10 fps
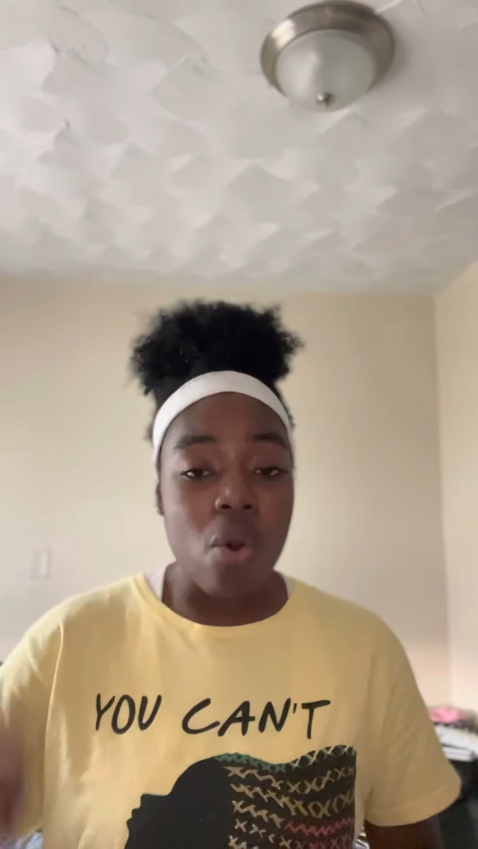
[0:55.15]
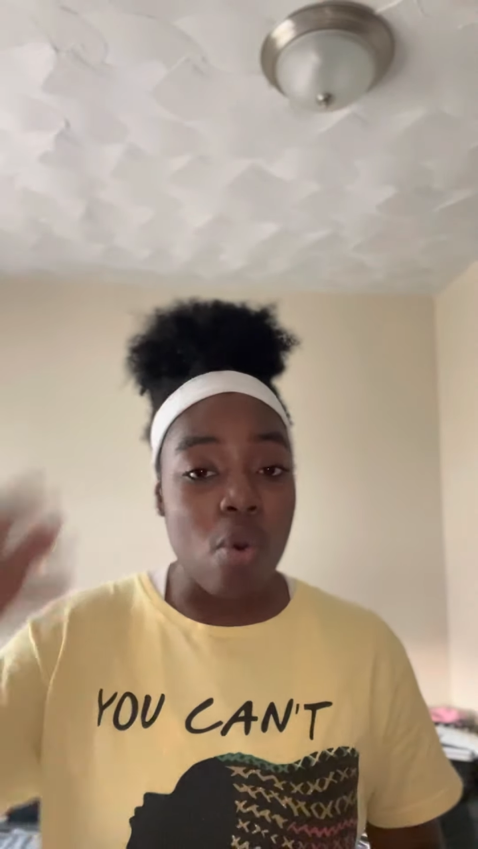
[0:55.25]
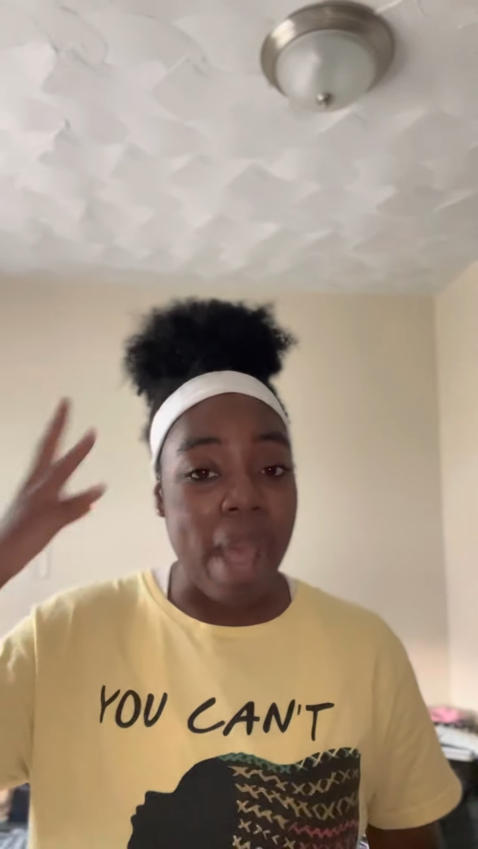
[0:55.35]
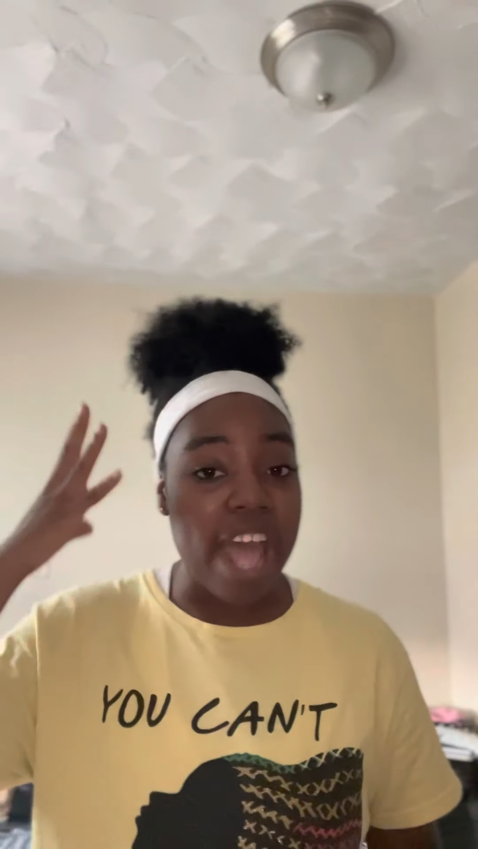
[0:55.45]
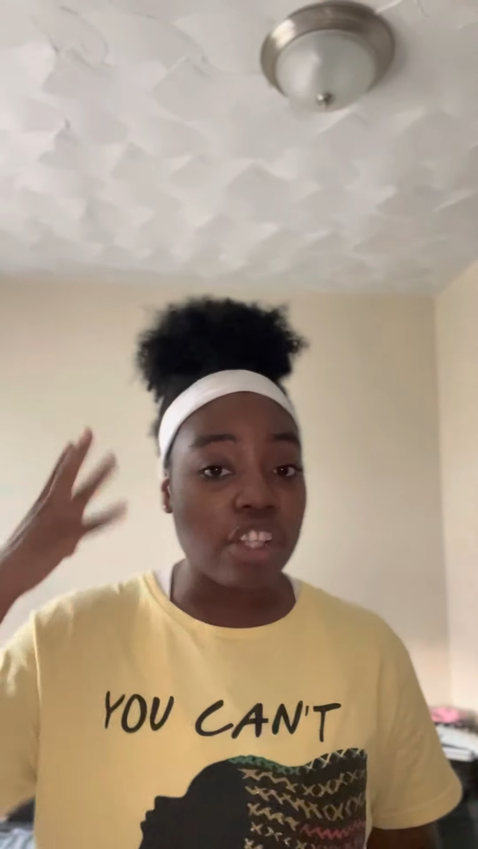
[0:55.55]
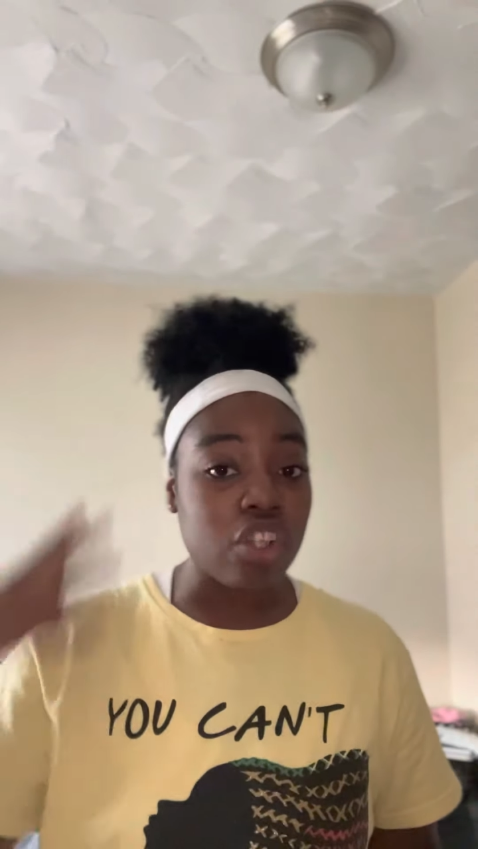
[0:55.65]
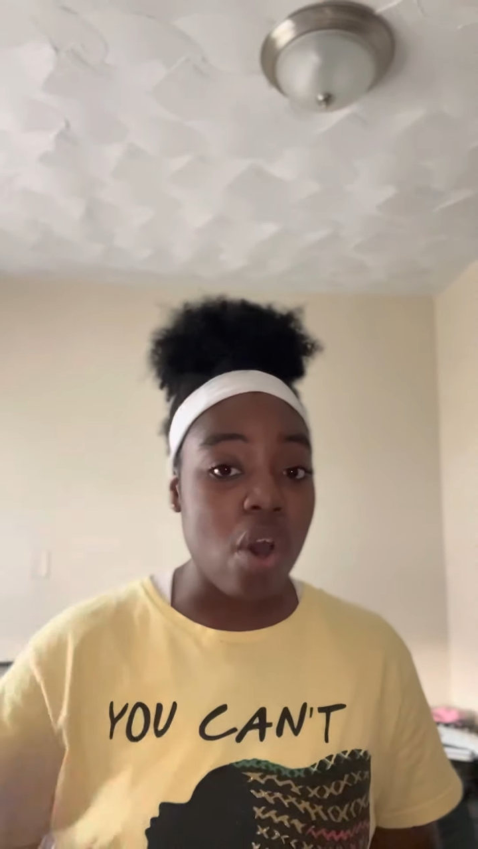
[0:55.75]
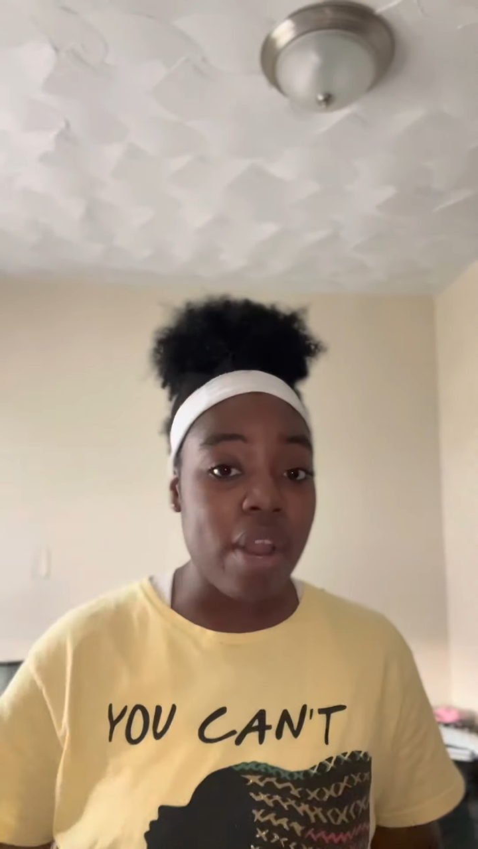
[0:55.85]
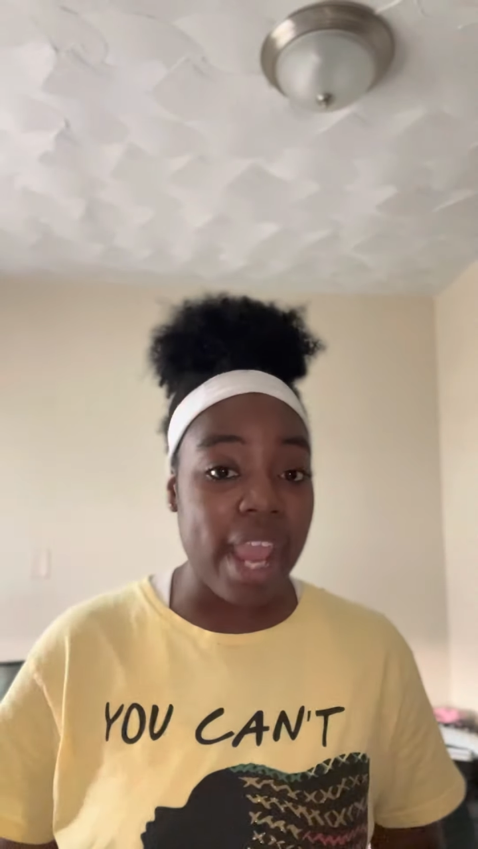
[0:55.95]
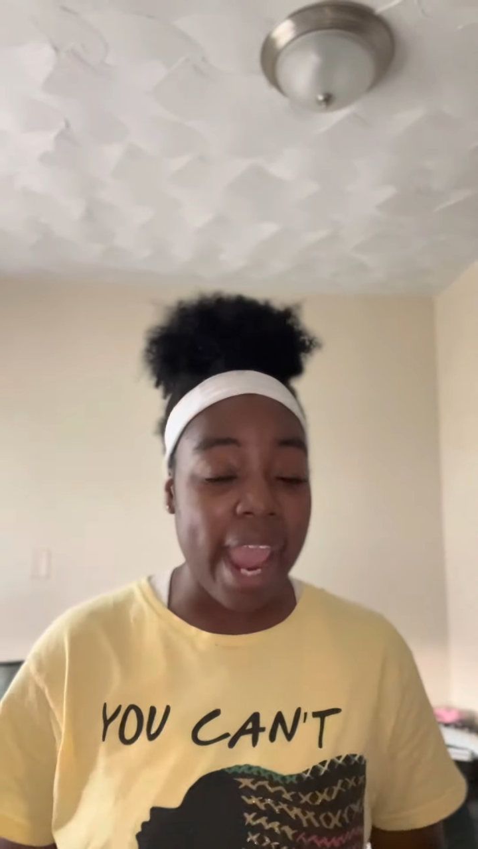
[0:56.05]
who had
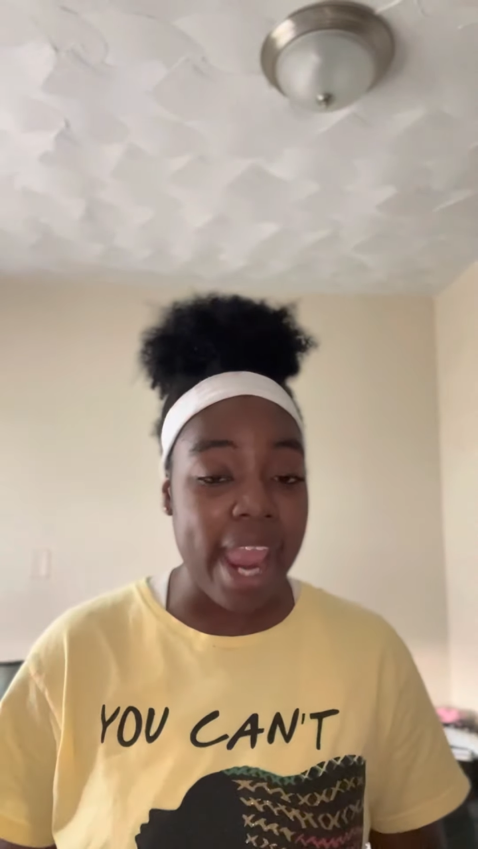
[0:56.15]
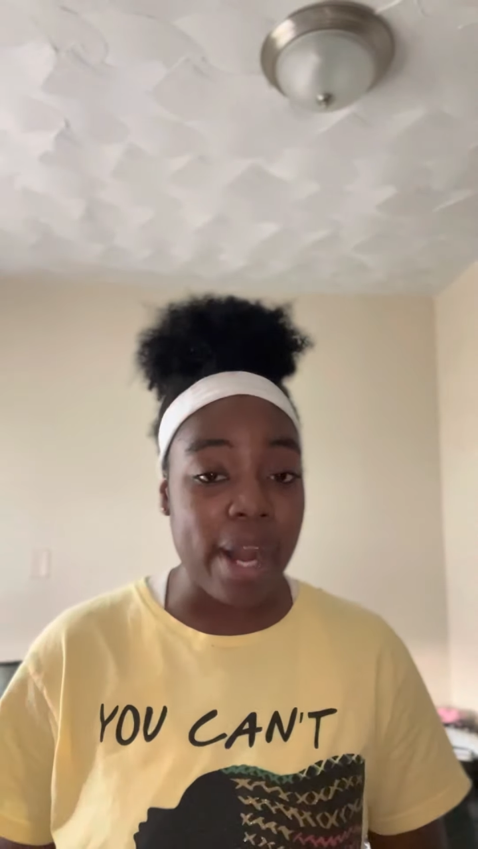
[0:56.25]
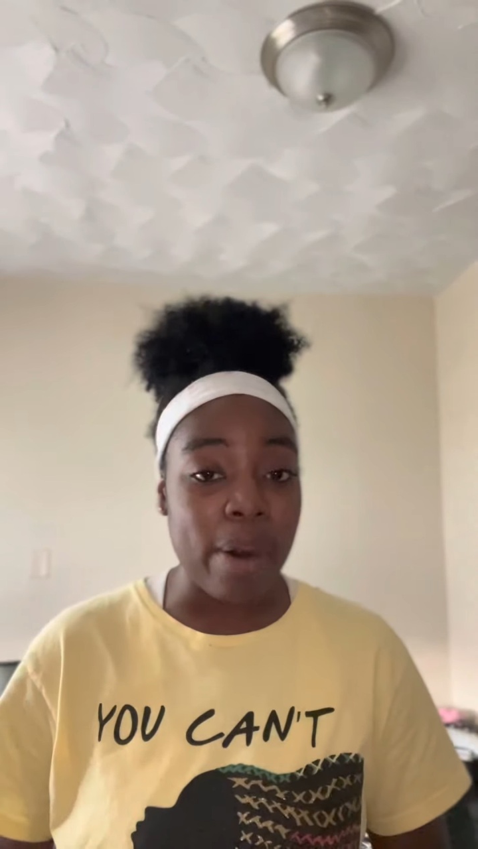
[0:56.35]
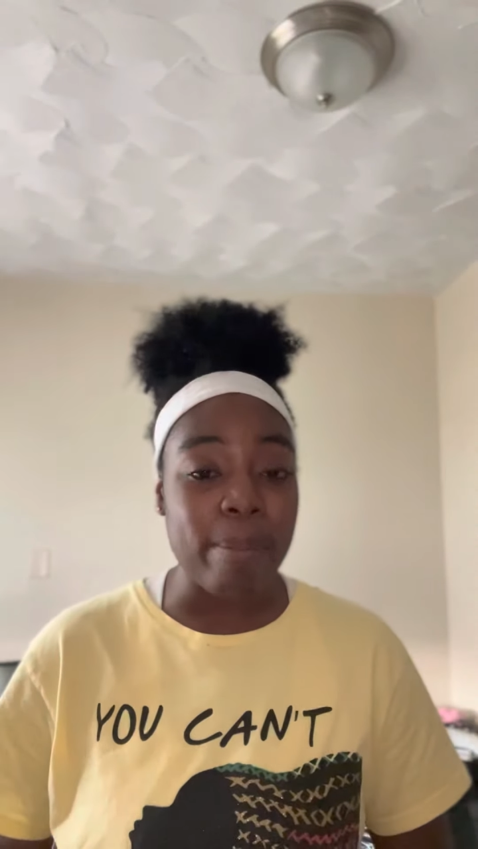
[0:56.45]
long hair,